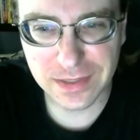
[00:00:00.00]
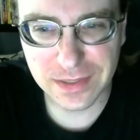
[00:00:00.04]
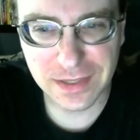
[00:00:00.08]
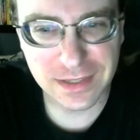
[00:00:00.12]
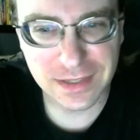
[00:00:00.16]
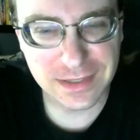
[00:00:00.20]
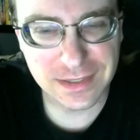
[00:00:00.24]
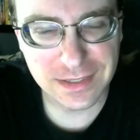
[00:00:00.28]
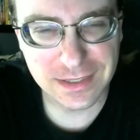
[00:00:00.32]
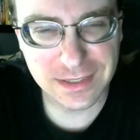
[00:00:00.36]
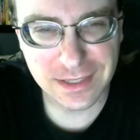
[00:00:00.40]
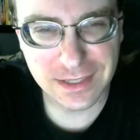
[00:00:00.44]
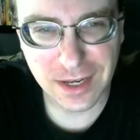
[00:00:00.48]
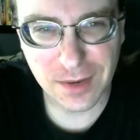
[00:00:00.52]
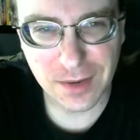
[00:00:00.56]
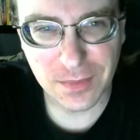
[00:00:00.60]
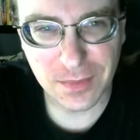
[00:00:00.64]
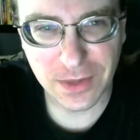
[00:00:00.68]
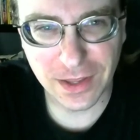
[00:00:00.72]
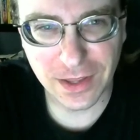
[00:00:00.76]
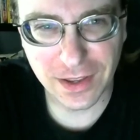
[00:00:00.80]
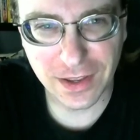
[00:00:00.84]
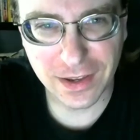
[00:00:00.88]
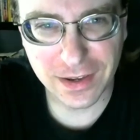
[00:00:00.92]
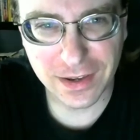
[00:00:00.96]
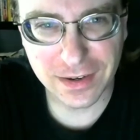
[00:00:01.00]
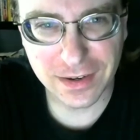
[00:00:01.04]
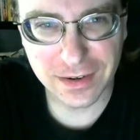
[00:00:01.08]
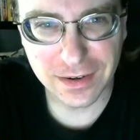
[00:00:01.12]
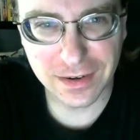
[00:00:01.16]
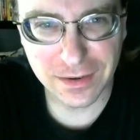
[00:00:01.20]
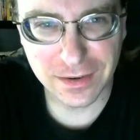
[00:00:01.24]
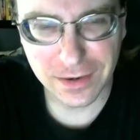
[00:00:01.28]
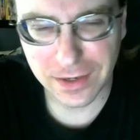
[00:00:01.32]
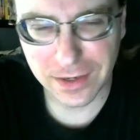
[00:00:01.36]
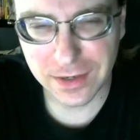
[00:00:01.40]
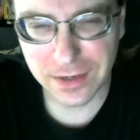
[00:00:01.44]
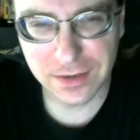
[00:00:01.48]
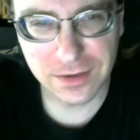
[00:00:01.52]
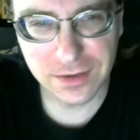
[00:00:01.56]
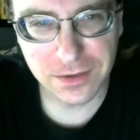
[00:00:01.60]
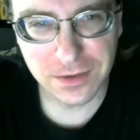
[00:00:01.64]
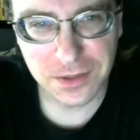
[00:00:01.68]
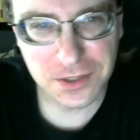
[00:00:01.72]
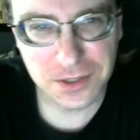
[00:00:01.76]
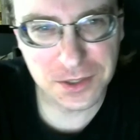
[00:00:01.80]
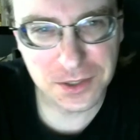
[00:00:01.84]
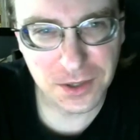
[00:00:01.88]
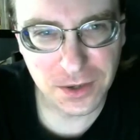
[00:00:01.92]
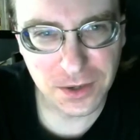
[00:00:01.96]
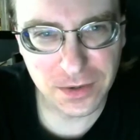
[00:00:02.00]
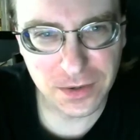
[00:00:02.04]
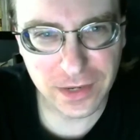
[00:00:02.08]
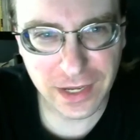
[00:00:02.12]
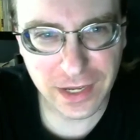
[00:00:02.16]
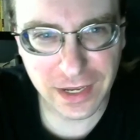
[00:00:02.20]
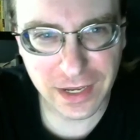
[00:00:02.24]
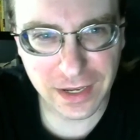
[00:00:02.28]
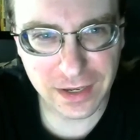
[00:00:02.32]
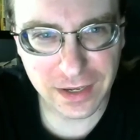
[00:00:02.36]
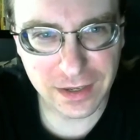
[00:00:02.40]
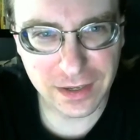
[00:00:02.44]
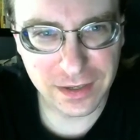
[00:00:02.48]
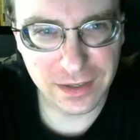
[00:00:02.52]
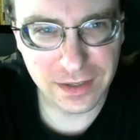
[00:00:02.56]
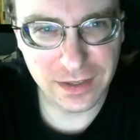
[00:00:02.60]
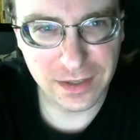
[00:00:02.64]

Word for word: He has the same line, you know, I could do this all day,